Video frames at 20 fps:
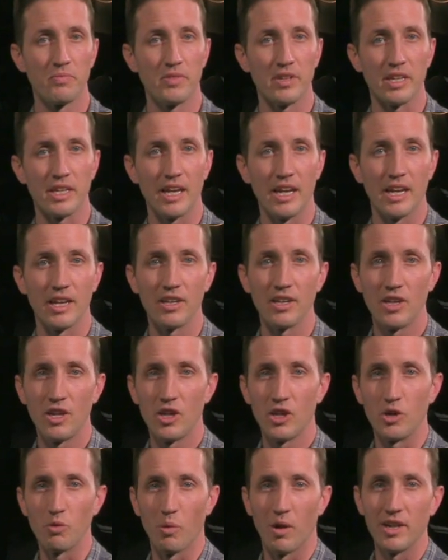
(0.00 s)
again,
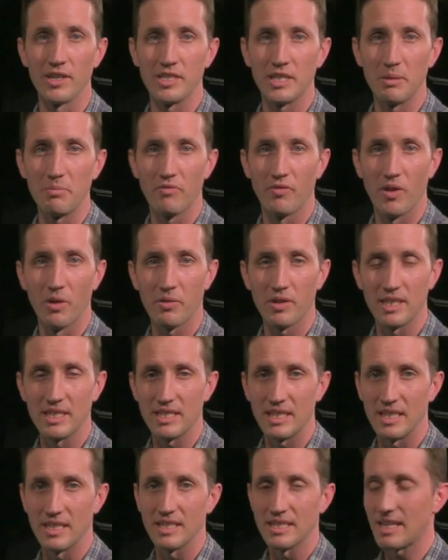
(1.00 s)
you want deep
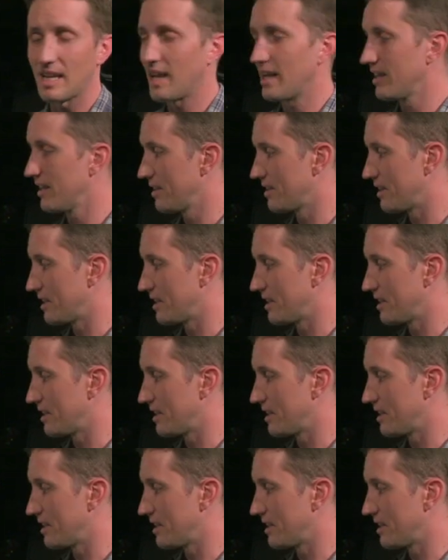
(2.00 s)
focus inside?